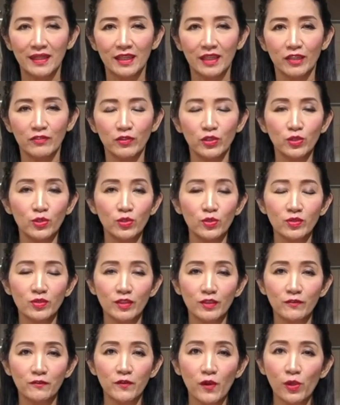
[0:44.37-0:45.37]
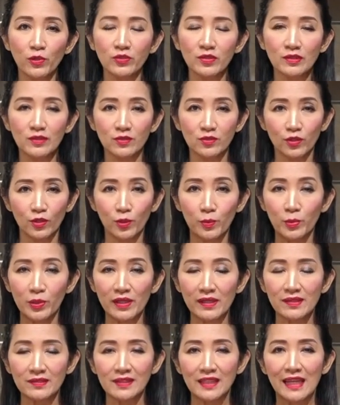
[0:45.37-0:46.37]
If you're using frozen
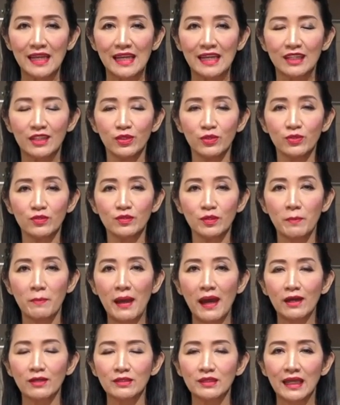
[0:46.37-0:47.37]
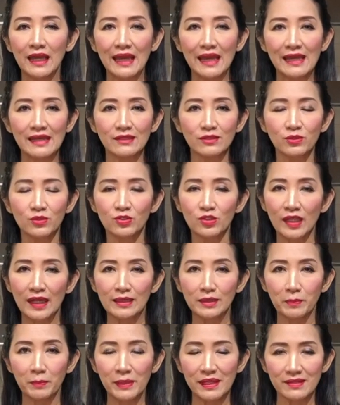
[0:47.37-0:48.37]
strawberries, use about 8 to
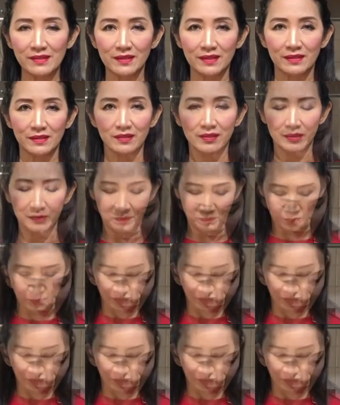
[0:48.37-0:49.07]
10 pieces.